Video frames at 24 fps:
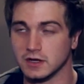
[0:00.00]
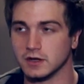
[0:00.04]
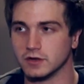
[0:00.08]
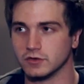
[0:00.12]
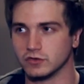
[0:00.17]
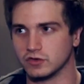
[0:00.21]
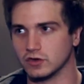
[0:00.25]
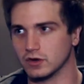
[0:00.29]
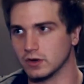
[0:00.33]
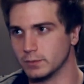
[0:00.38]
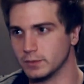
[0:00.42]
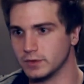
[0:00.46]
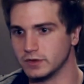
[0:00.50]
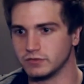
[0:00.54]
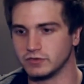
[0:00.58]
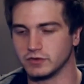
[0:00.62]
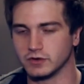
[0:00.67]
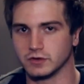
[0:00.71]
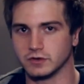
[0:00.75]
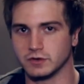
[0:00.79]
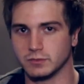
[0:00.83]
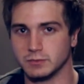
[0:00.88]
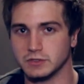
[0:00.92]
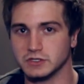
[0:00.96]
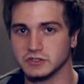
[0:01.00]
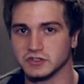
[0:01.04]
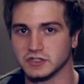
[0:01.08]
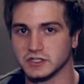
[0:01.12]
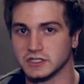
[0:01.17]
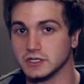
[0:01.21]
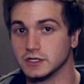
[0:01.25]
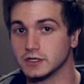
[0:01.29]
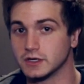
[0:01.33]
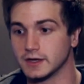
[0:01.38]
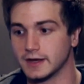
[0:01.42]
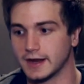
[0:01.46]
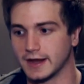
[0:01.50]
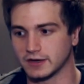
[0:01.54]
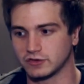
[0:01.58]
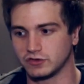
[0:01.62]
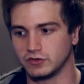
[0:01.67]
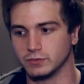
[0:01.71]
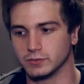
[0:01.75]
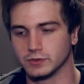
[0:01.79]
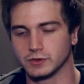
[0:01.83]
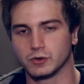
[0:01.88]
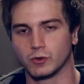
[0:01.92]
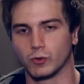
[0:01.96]
So, I mean, if you're into music, you can
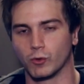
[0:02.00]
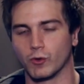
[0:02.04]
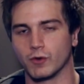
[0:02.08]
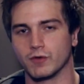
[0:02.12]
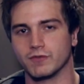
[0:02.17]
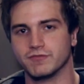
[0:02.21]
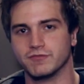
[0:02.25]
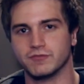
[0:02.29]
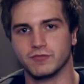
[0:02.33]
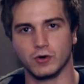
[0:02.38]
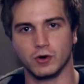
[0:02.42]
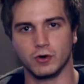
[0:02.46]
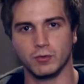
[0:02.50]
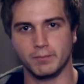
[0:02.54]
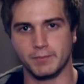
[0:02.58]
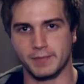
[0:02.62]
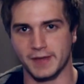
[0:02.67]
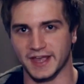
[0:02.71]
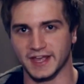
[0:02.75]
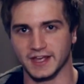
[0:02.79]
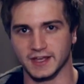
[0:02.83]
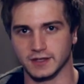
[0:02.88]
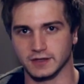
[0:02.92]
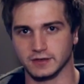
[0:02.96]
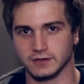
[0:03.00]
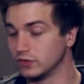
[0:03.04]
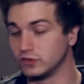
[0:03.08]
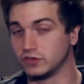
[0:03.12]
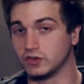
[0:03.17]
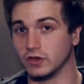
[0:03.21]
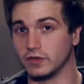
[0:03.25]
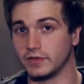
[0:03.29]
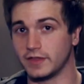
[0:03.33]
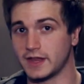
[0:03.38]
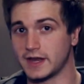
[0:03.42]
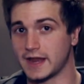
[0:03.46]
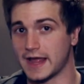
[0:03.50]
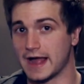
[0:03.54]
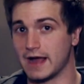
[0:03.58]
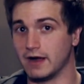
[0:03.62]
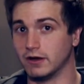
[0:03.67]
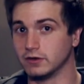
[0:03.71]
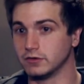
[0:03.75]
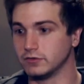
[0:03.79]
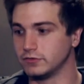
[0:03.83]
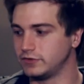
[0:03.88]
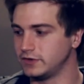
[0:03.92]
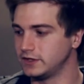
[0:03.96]
actually record a full band. So then
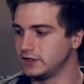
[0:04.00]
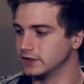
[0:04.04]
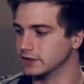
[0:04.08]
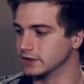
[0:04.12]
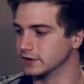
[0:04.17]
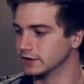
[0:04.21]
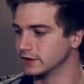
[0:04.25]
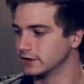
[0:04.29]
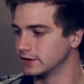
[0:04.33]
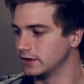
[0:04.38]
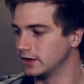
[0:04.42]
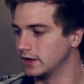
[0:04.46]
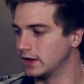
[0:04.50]
out of here,